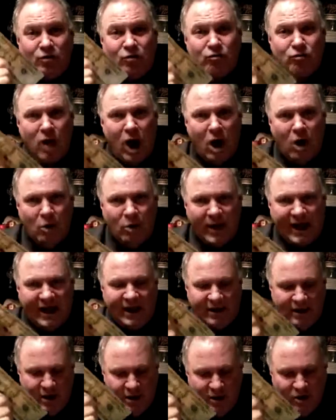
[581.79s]

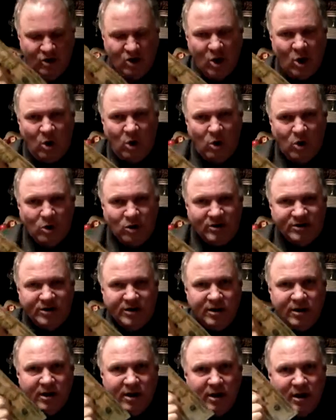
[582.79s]
growing
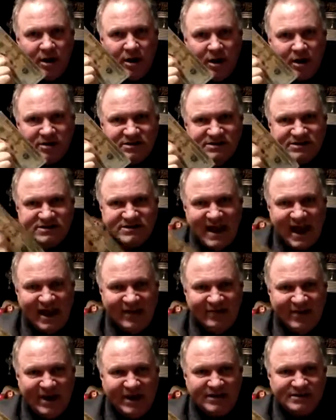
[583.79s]
gold
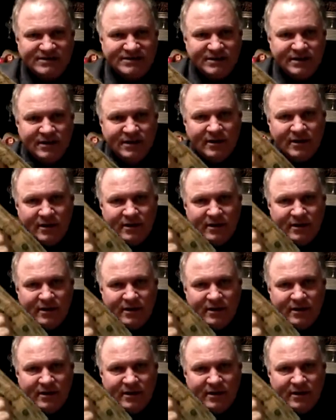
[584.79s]
savings